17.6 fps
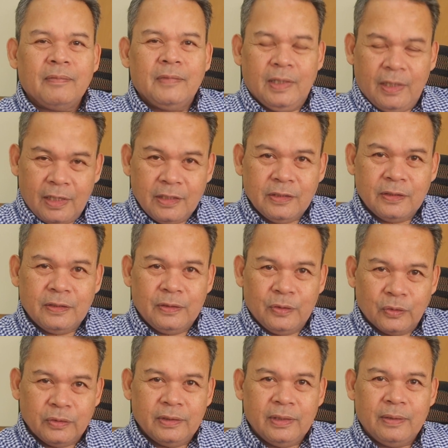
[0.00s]
Yes,
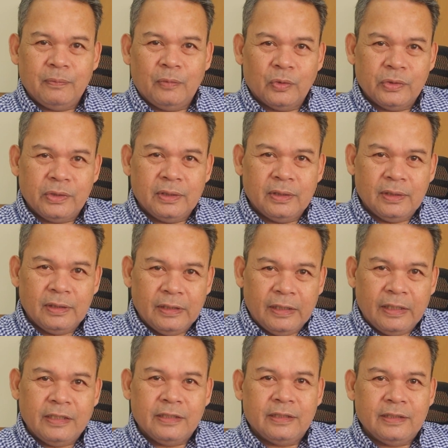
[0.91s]
those
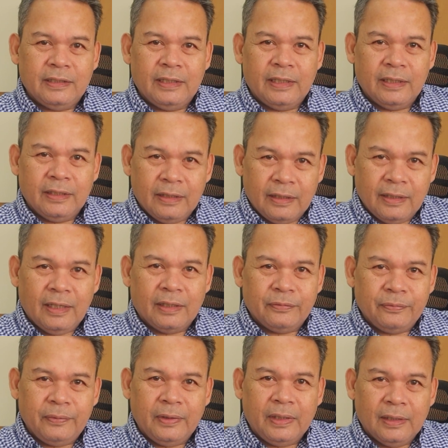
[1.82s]
emotional instinct,
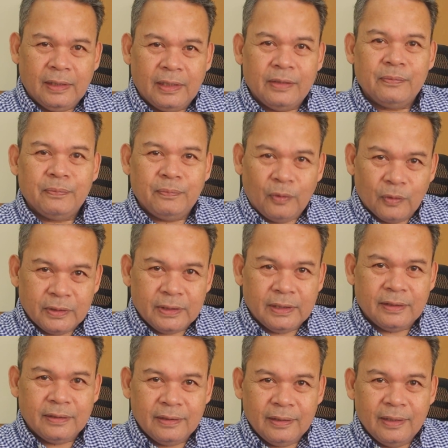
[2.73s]
gut feel are
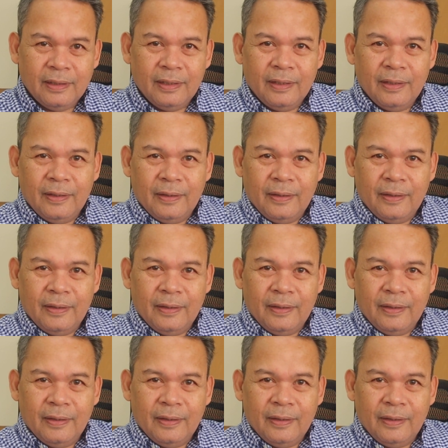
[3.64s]
important,